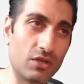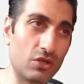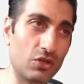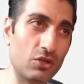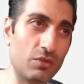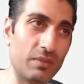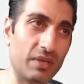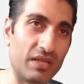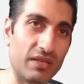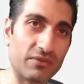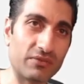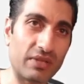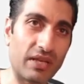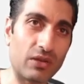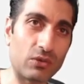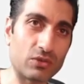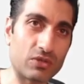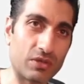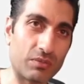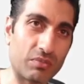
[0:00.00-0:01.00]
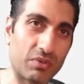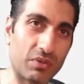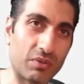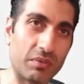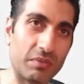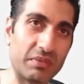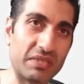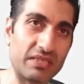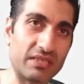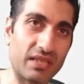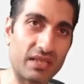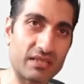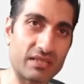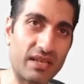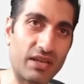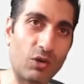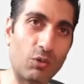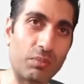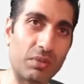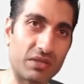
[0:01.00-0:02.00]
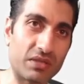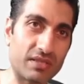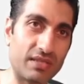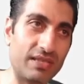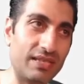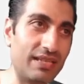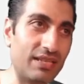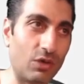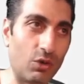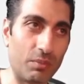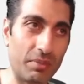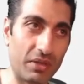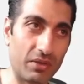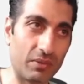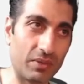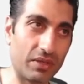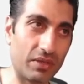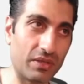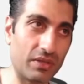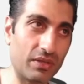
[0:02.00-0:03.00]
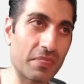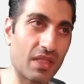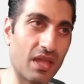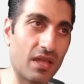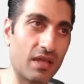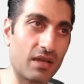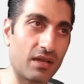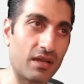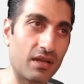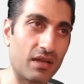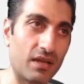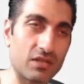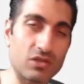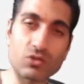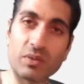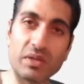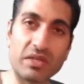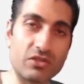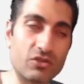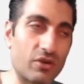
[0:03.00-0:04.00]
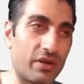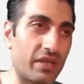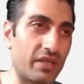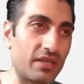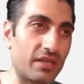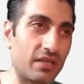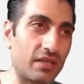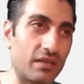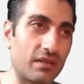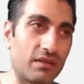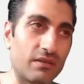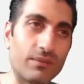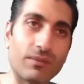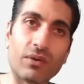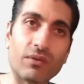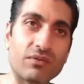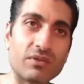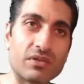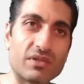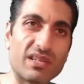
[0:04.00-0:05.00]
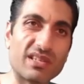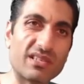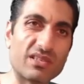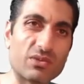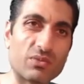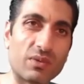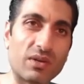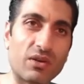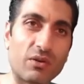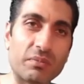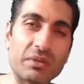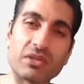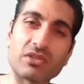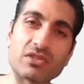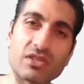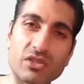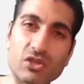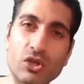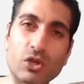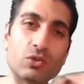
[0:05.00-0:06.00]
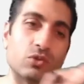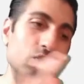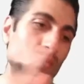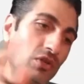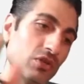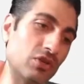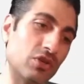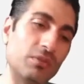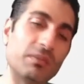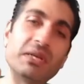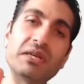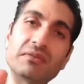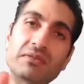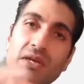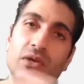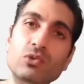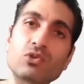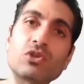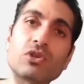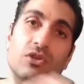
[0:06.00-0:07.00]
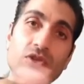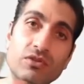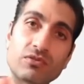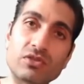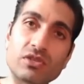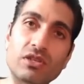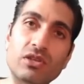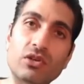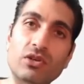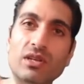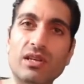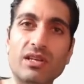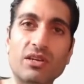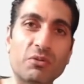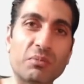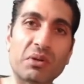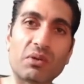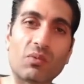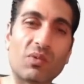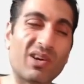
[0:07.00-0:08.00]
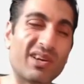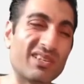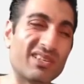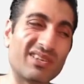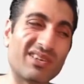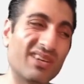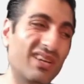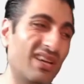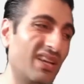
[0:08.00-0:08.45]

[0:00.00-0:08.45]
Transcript: cumulative delta probably does help us a little bit with swing trading, obviously, as well, because I showed you the cumulative delta. You can obviously look a little bit wider.